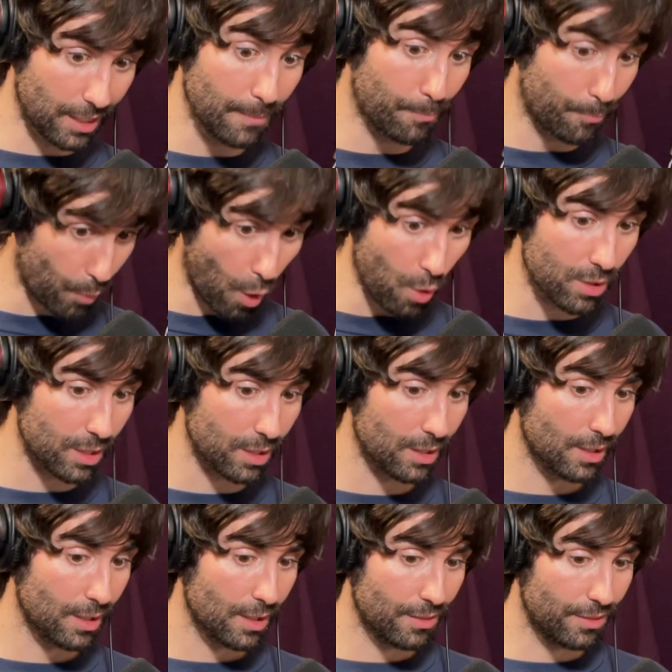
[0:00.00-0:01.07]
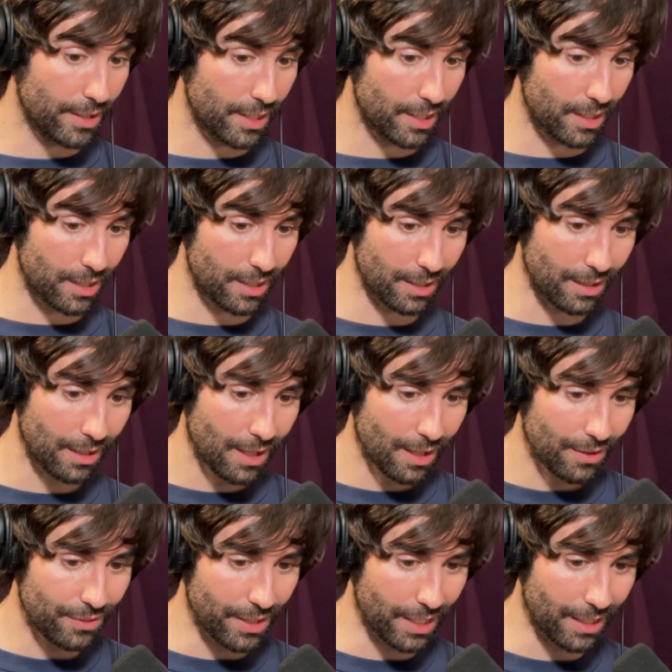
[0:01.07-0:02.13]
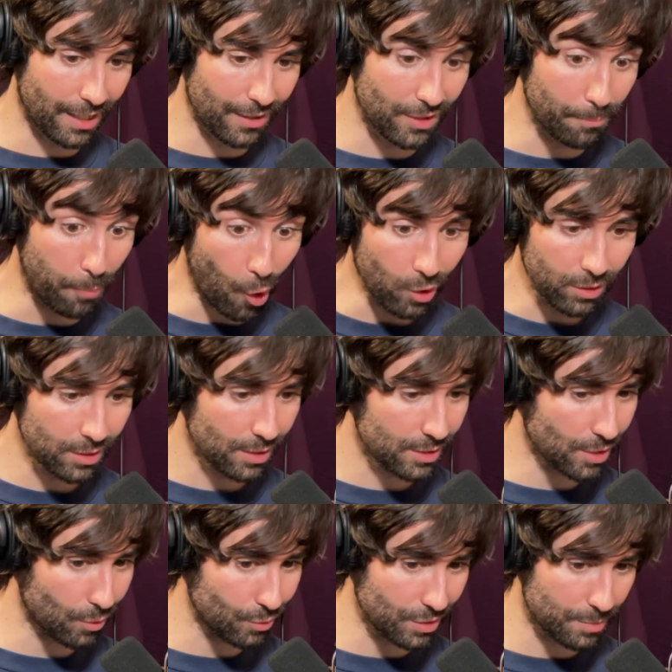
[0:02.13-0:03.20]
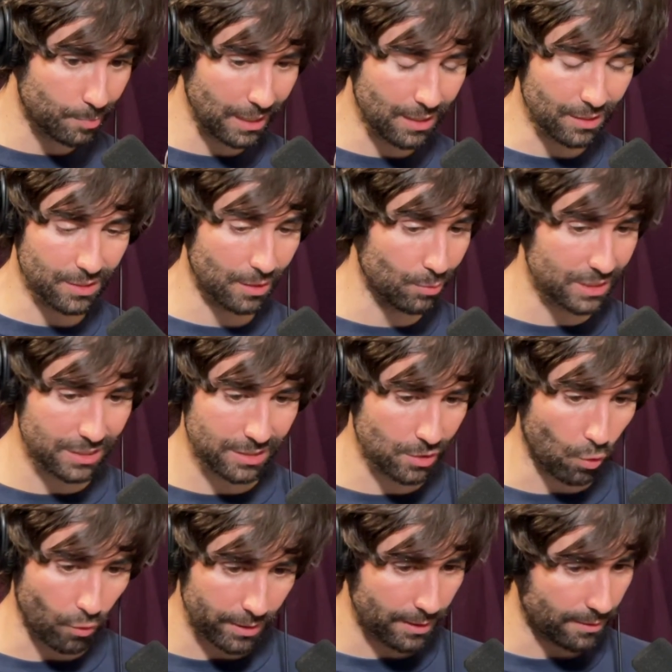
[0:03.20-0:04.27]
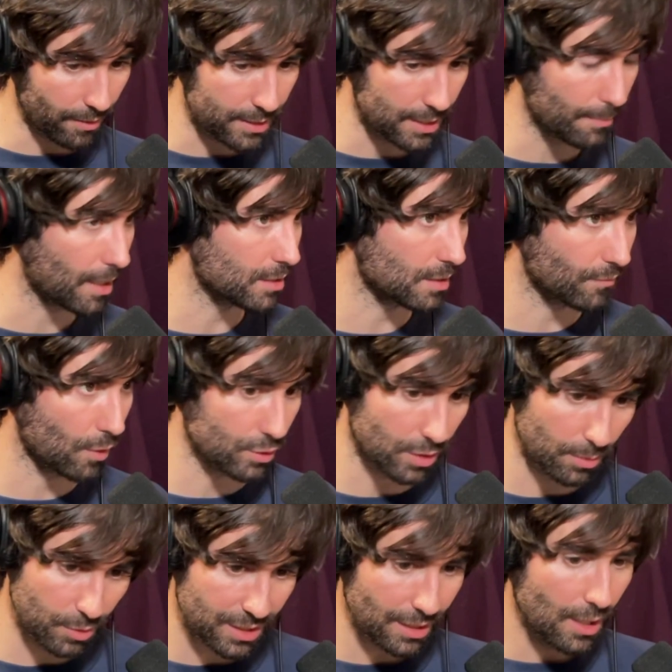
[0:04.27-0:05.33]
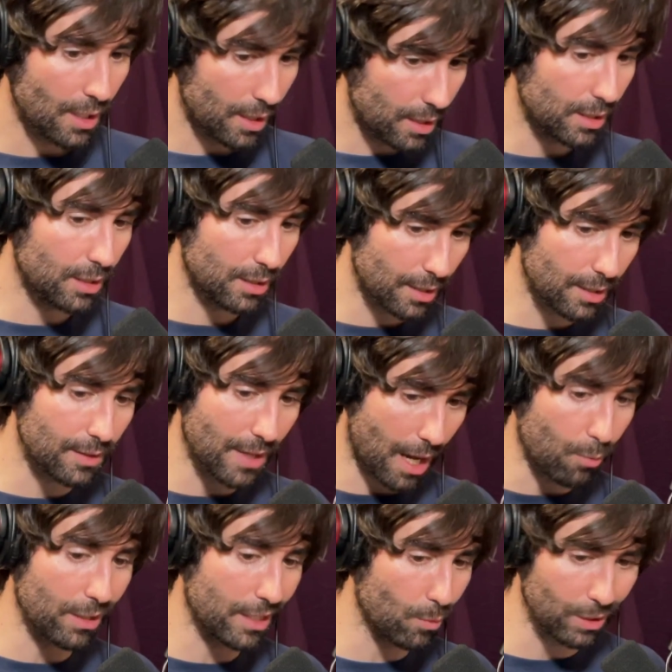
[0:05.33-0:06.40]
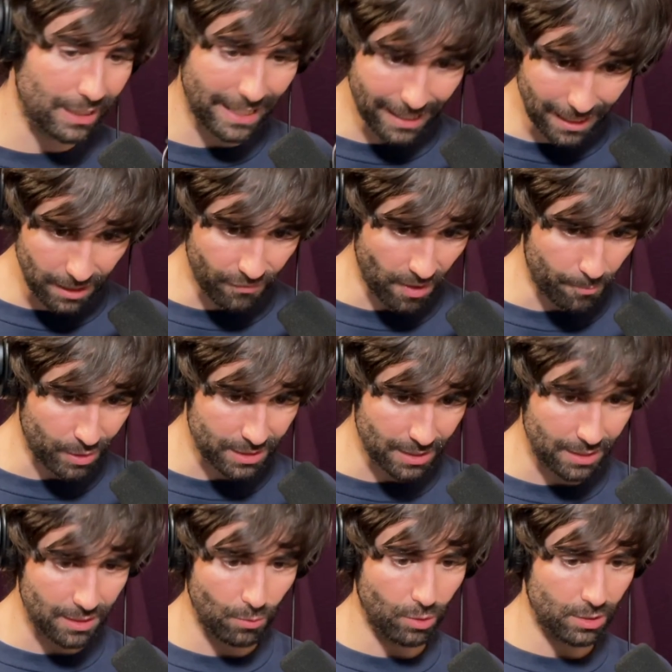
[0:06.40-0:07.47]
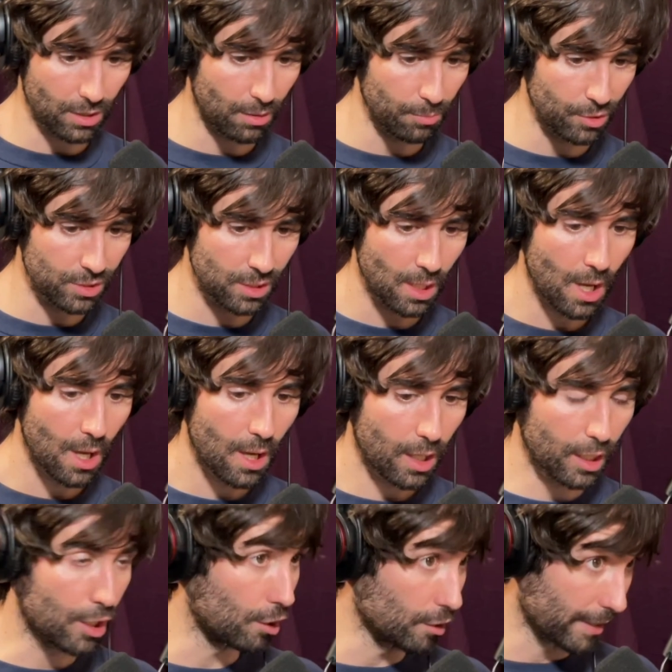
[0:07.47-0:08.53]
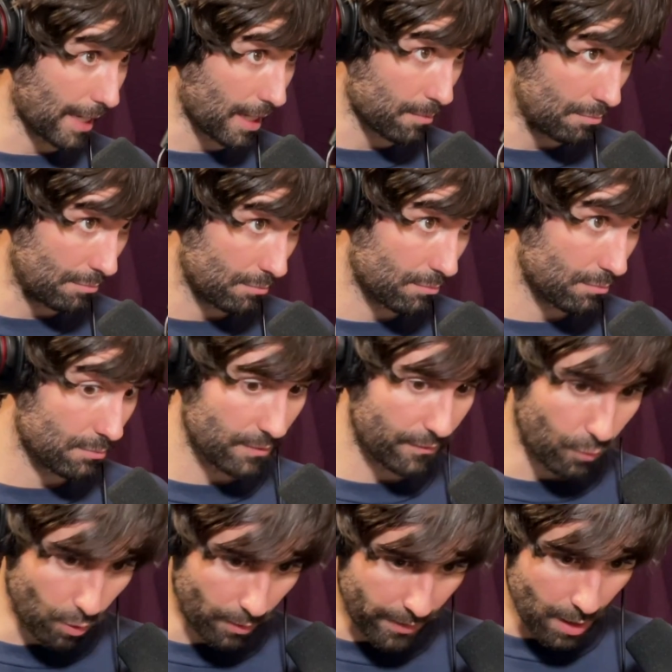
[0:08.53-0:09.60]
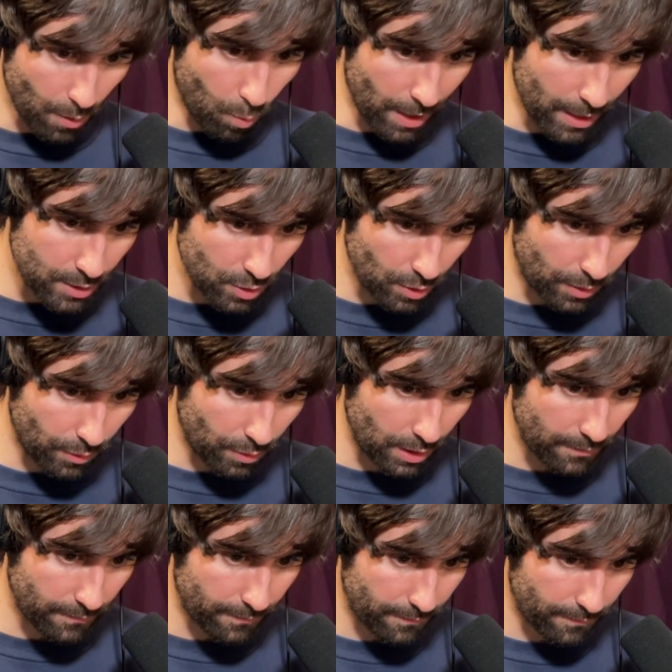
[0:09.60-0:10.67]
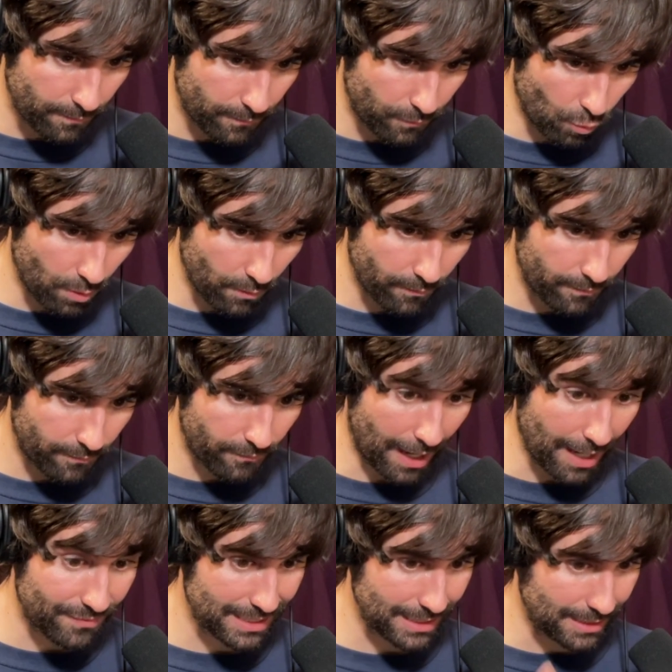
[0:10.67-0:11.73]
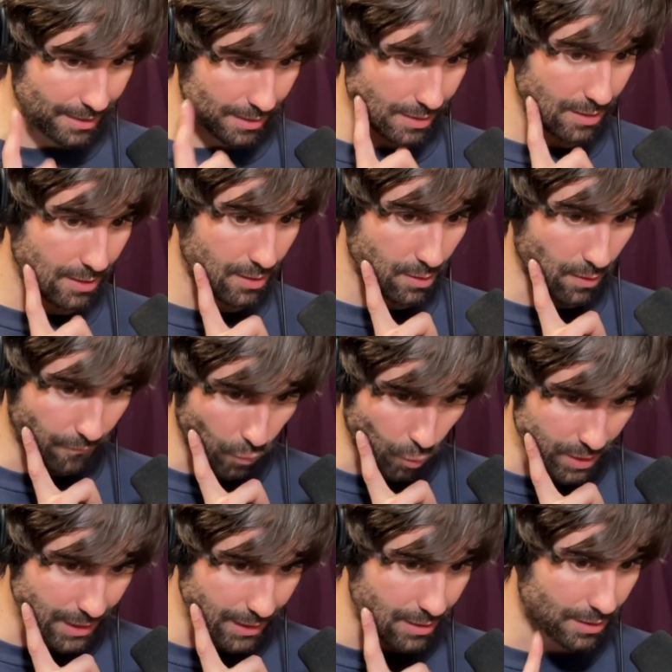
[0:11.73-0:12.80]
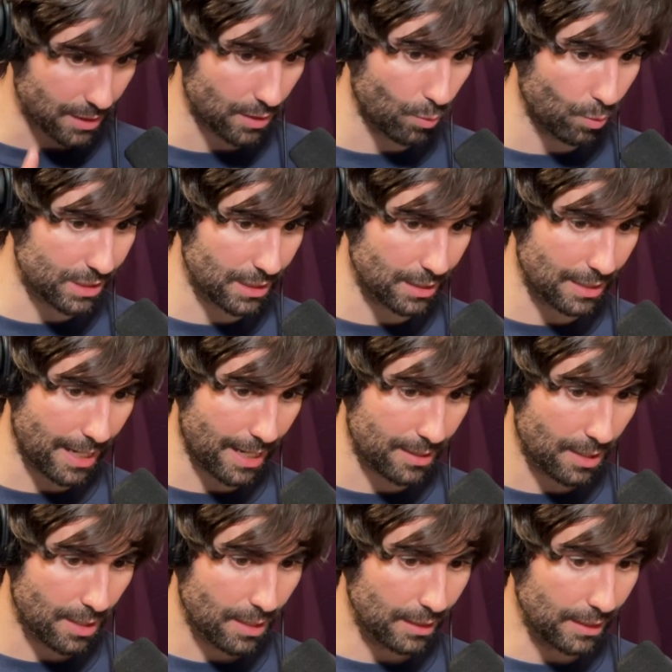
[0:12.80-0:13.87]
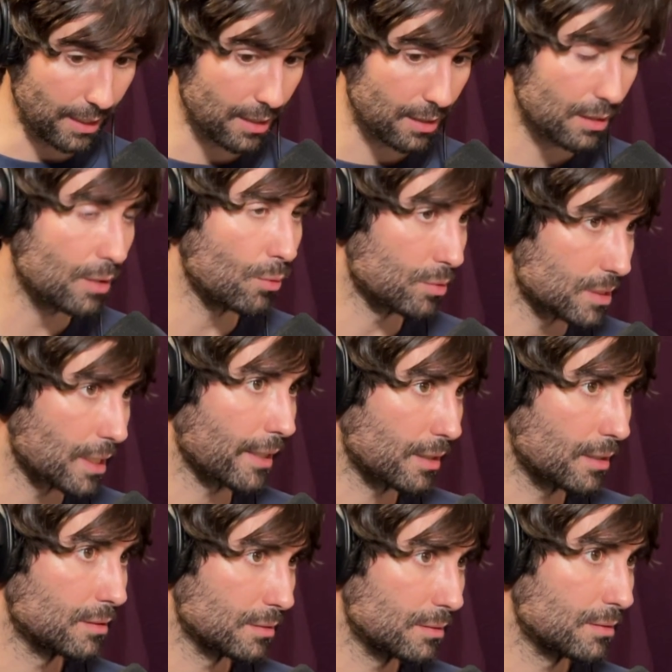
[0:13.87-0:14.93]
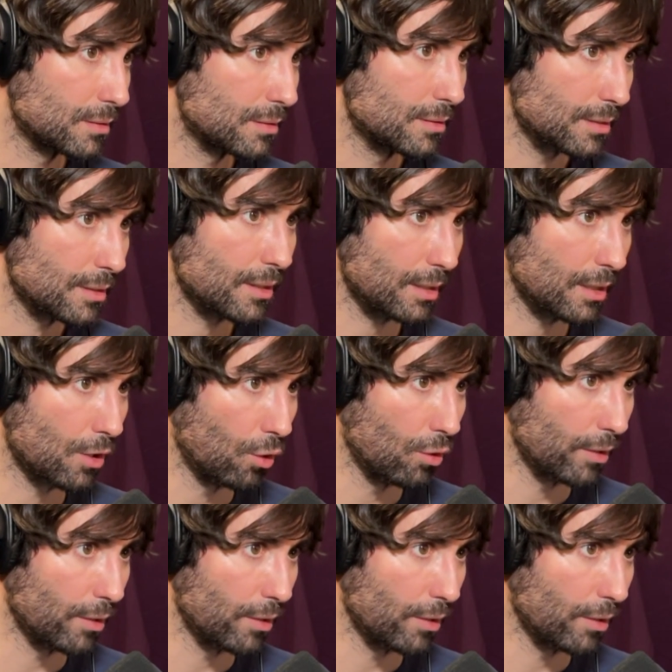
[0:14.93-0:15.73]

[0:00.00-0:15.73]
broke the ball, so to speak, because he was scoring crazy amounts of goals. In that one, he won like 85%. He won almost a goal a game for the 4 seasons that he was in that league. He was like a goal a